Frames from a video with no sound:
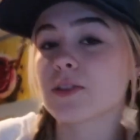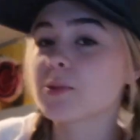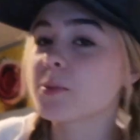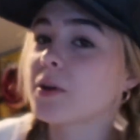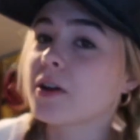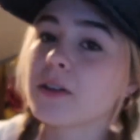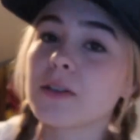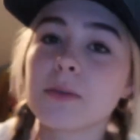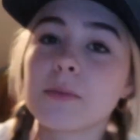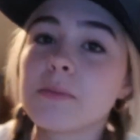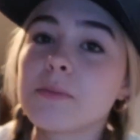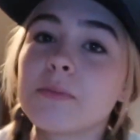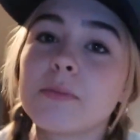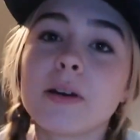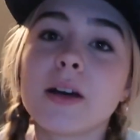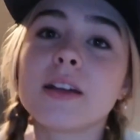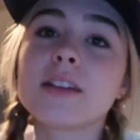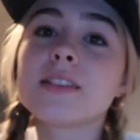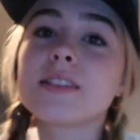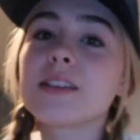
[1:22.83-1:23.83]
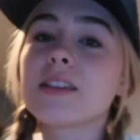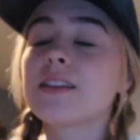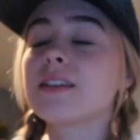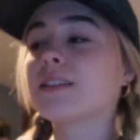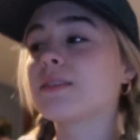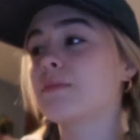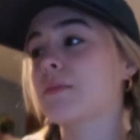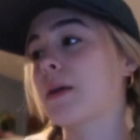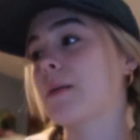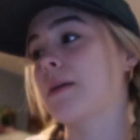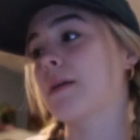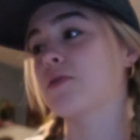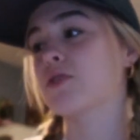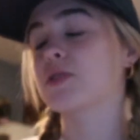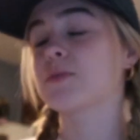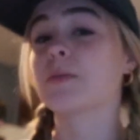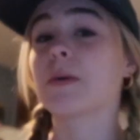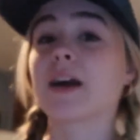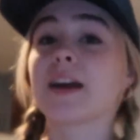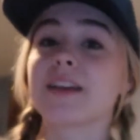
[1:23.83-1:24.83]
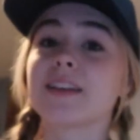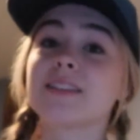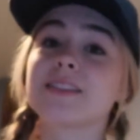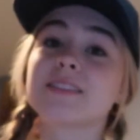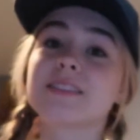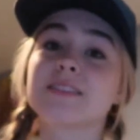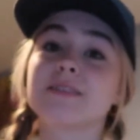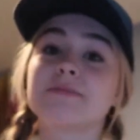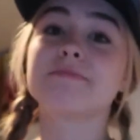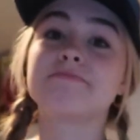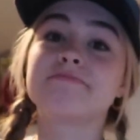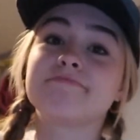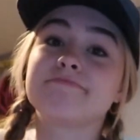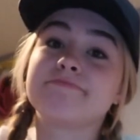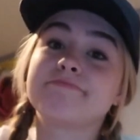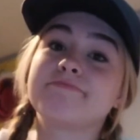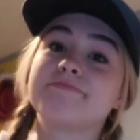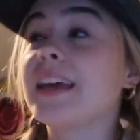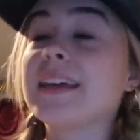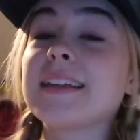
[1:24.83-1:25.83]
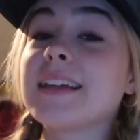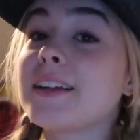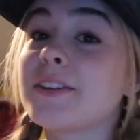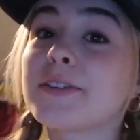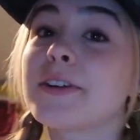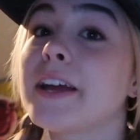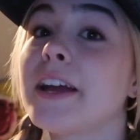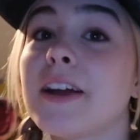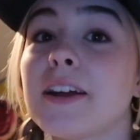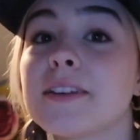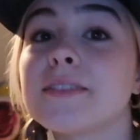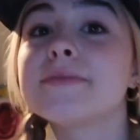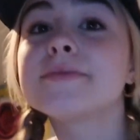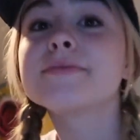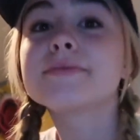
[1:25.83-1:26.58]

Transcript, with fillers: on the bottom, but maybe I'm just biased and I don't care.